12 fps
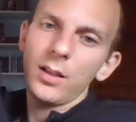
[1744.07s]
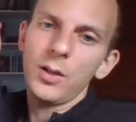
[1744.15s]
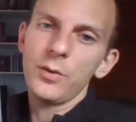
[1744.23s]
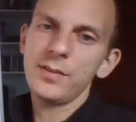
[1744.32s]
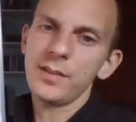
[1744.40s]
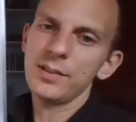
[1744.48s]

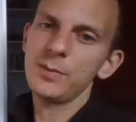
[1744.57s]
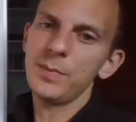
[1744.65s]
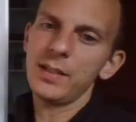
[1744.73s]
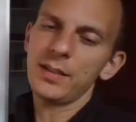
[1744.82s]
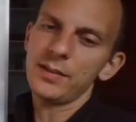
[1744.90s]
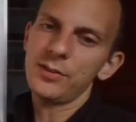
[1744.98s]
closest
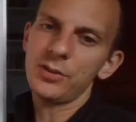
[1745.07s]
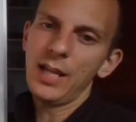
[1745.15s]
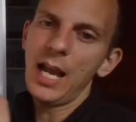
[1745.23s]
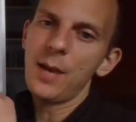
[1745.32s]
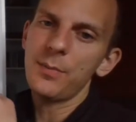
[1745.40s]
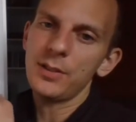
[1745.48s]
because it just
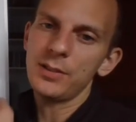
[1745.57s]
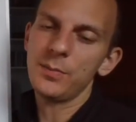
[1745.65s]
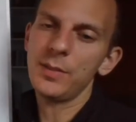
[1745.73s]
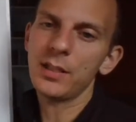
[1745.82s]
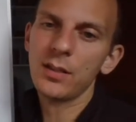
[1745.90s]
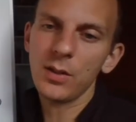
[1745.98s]
happens to
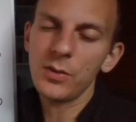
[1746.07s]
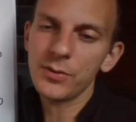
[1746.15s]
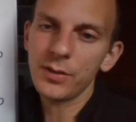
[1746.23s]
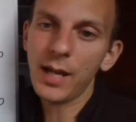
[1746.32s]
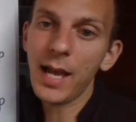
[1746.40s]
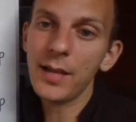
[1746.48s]
be a
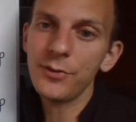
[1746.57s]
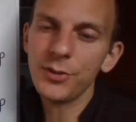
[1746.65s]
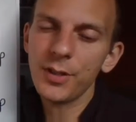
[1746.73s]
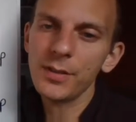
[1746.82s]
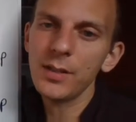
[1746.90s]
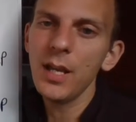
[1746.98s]
closer
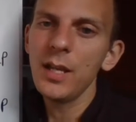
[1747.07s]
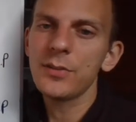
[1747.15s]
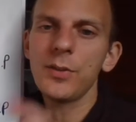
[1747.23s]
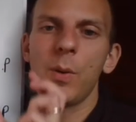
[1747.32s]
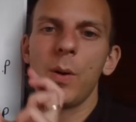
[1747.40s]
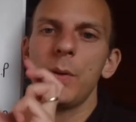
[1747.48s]
adjunct.
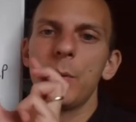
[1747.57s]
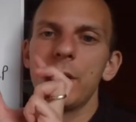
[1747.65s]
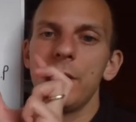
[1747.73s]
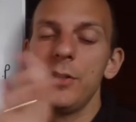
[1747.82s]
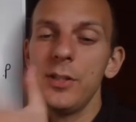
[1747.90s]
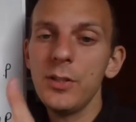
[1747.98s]
So, what we want
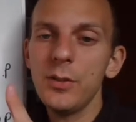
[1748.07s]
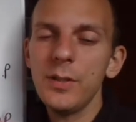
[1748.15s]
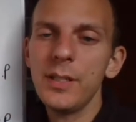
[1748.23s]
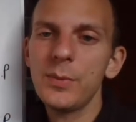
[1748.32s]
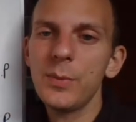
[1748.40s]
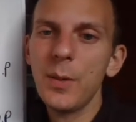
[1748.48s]
to do
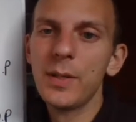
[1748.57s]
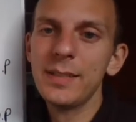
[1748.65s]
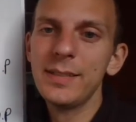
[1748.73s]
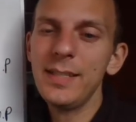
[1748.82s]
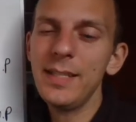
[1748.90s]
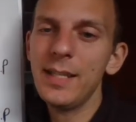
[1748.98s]
is we want to
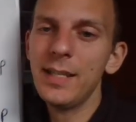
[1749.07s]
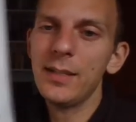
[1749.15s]
see